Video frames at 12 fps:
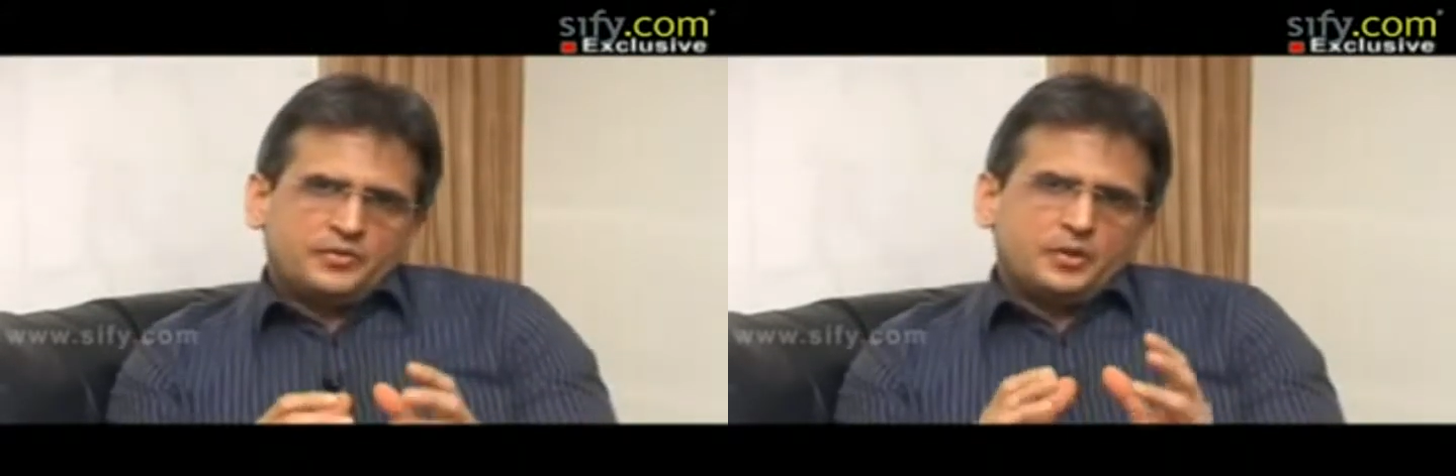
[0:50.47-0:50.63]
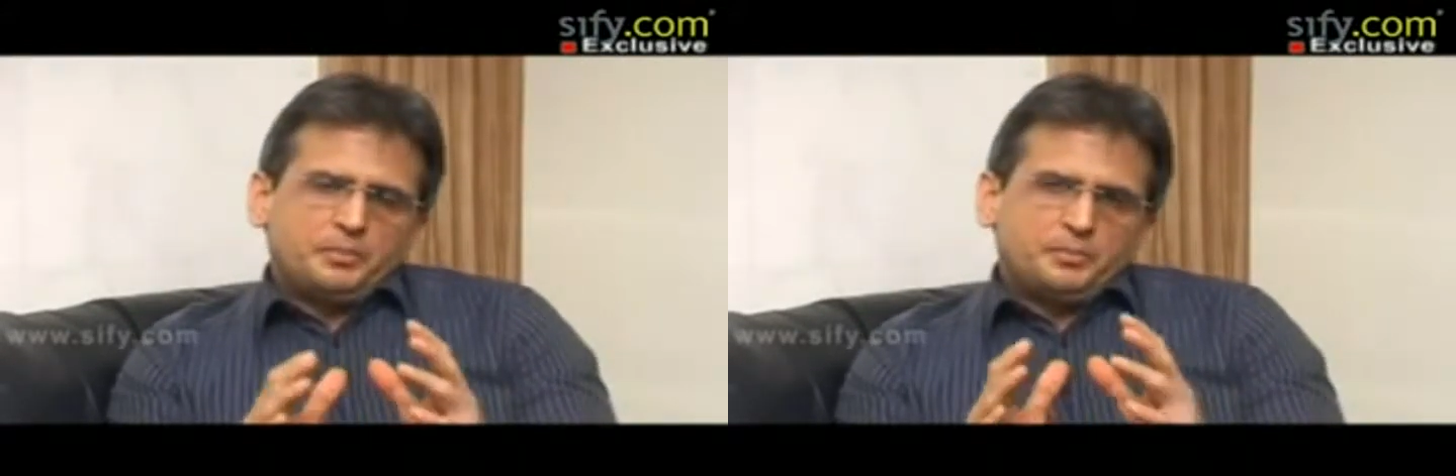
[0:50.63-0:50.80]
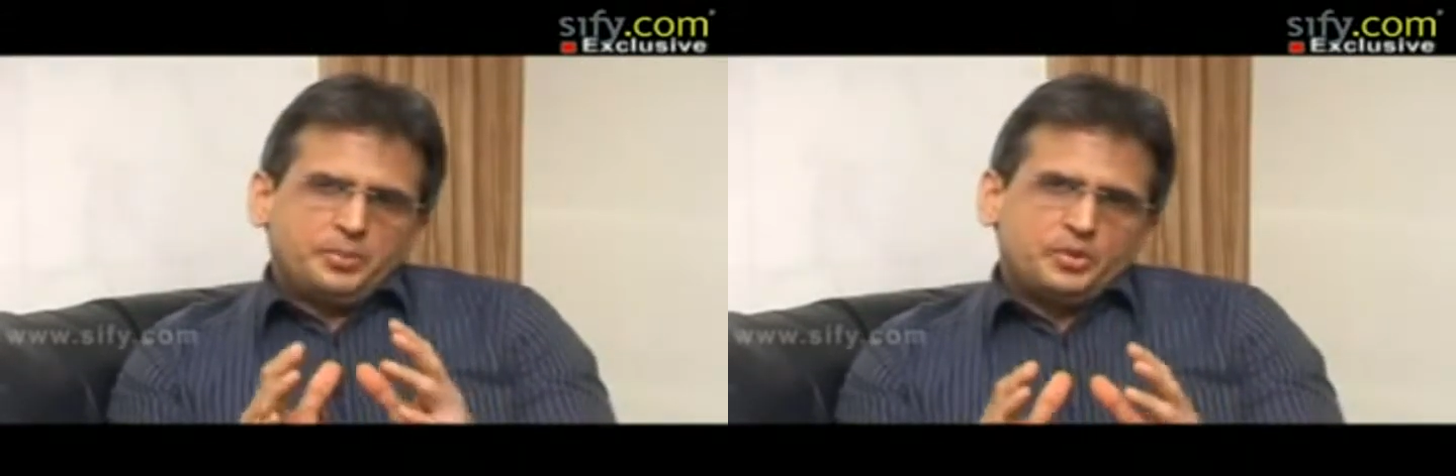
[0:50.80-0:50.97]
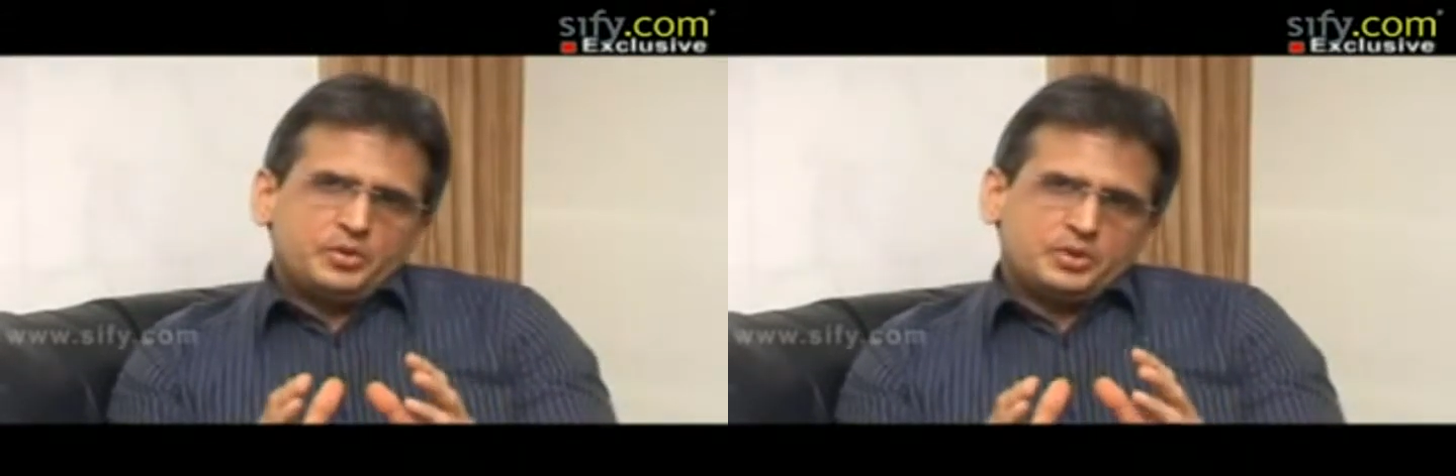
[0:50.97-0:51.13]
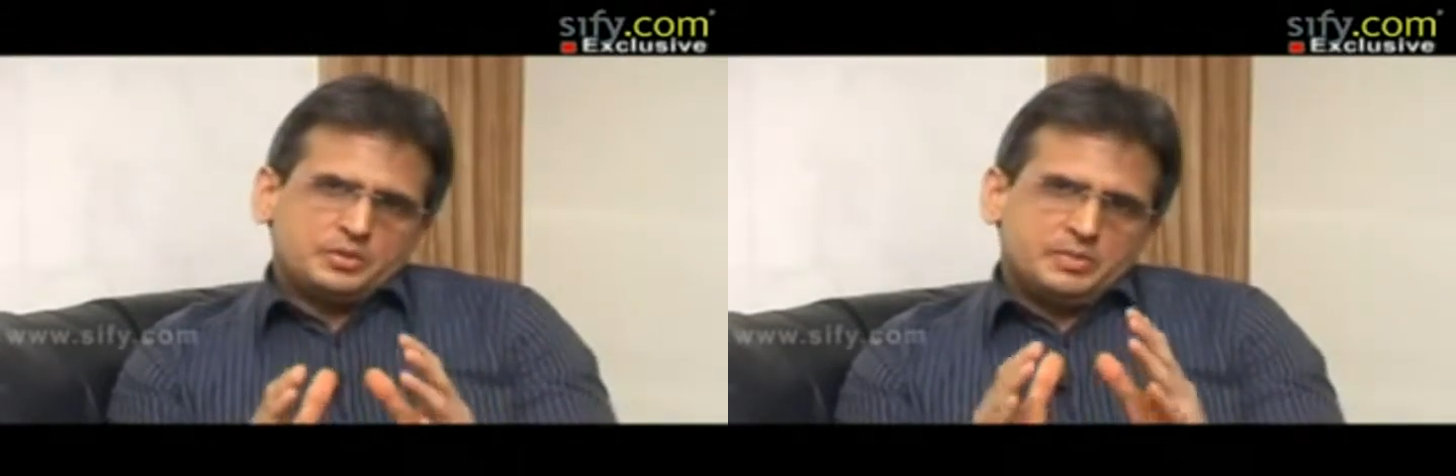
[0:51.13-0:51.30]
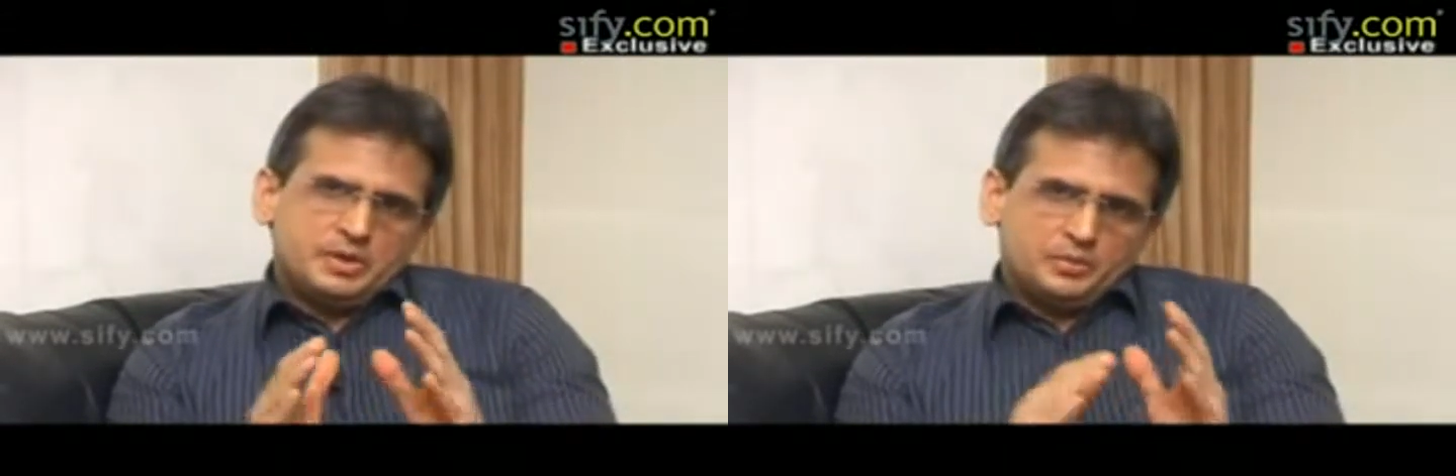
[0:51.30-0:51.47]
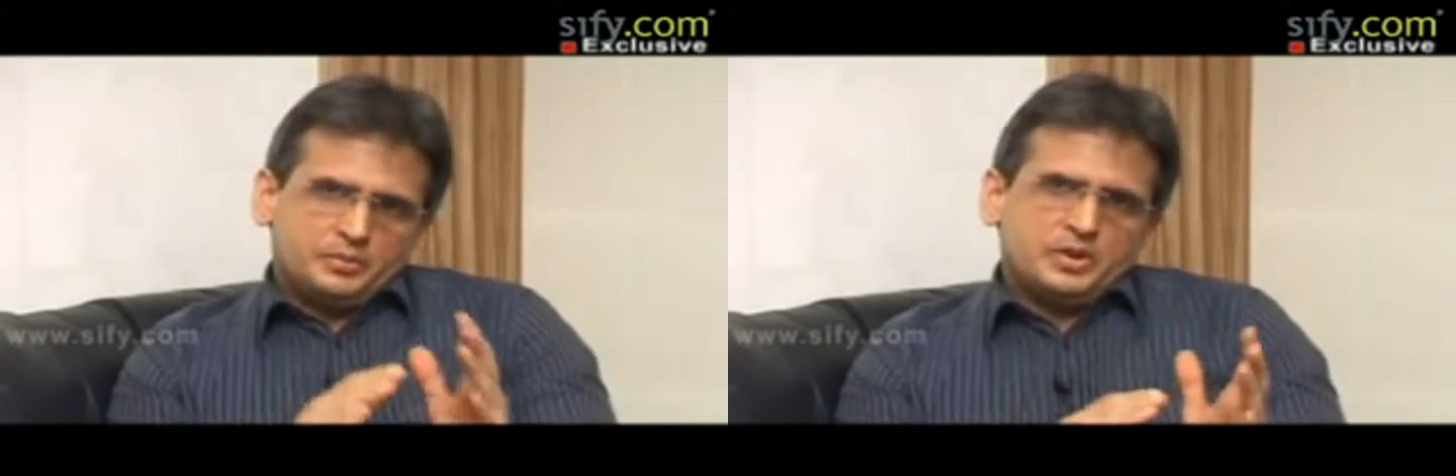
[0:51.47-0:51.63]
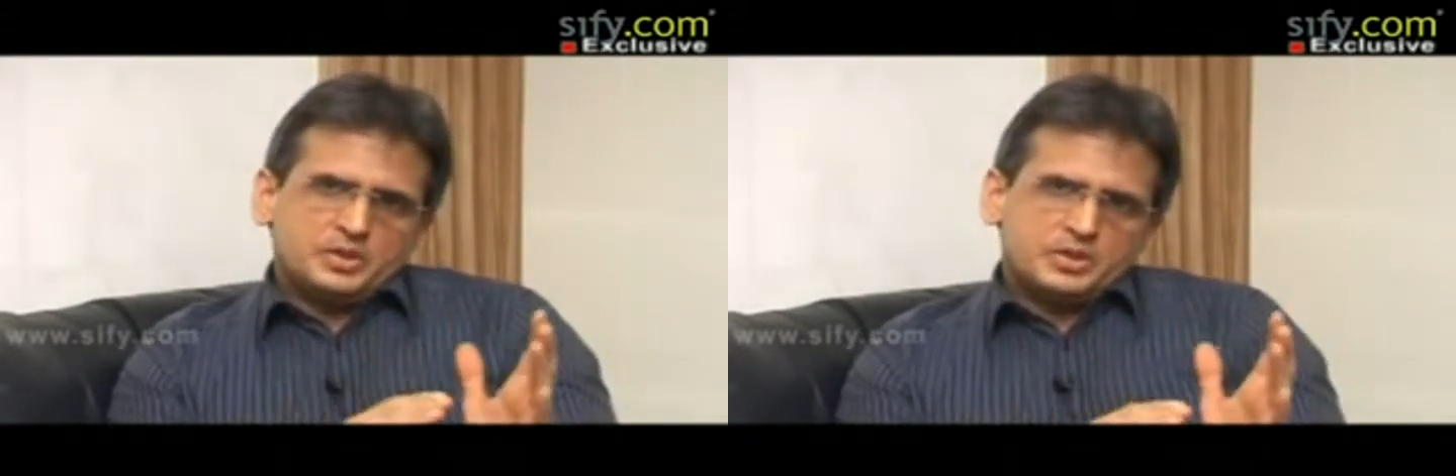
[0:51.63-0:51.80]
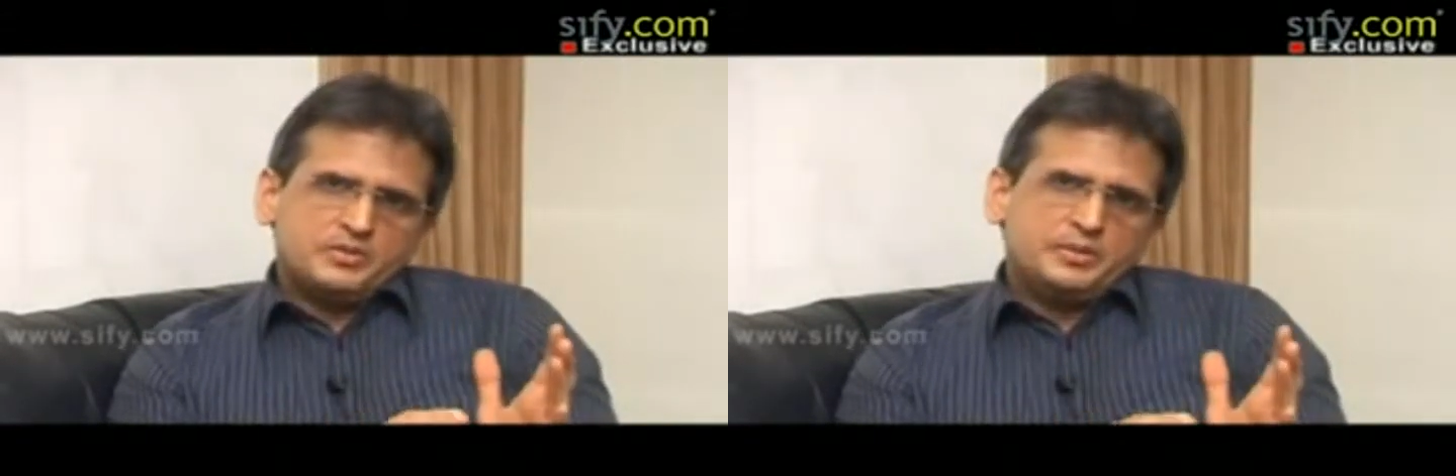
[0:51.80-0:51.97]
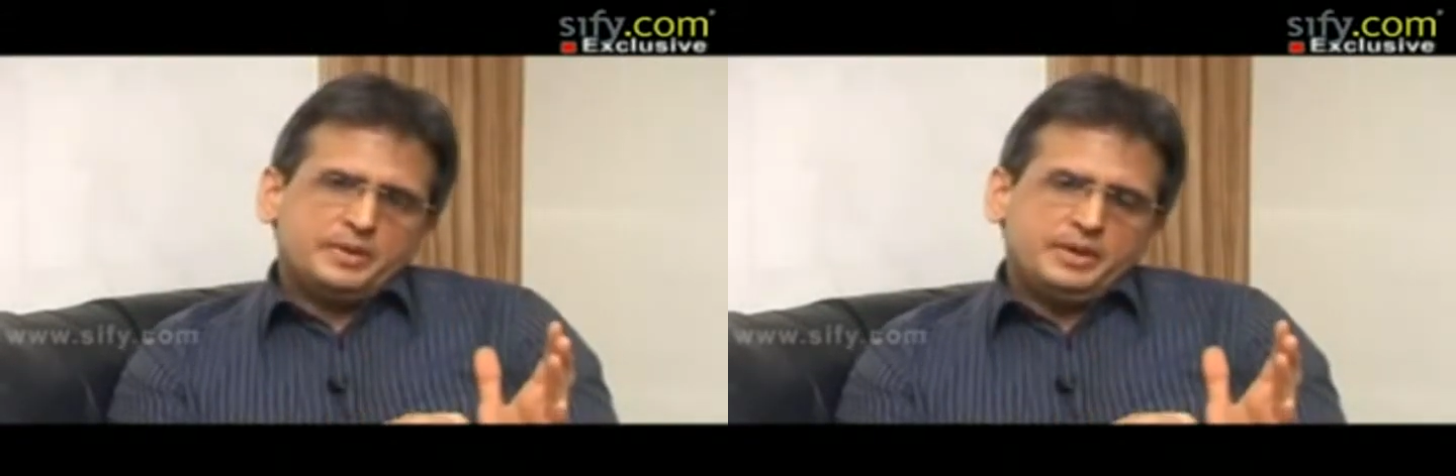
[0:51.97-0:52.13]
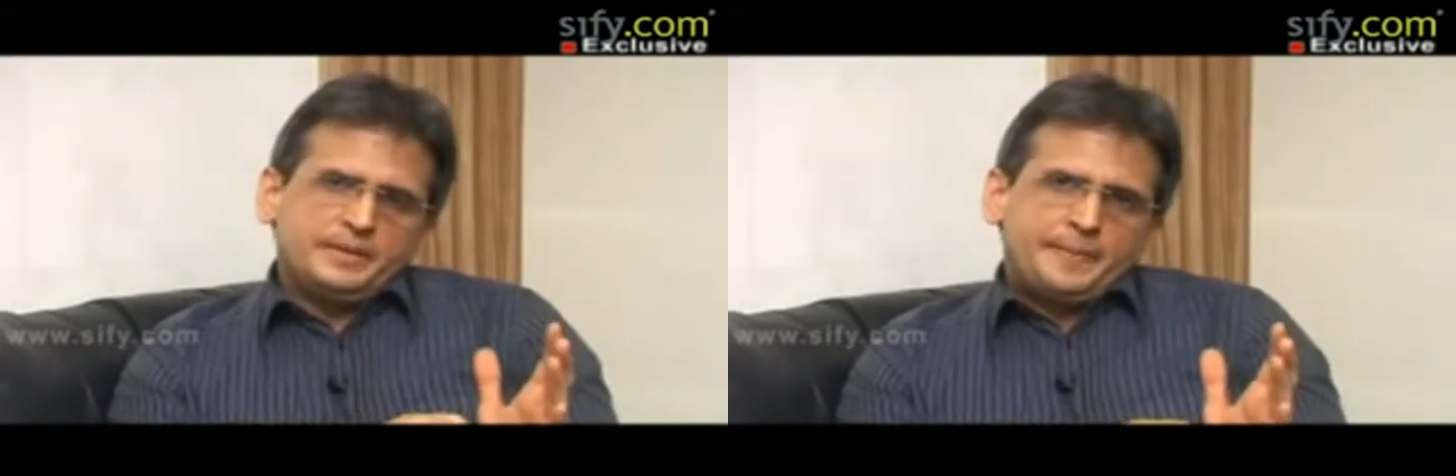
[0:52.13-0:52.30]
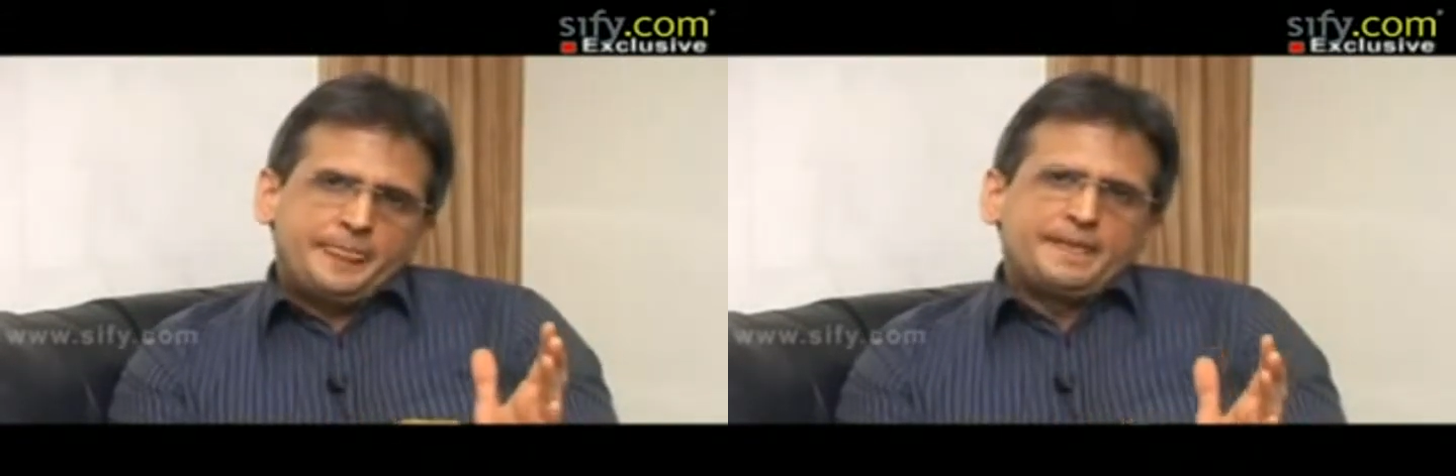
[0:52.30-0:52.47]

for post-menopausal women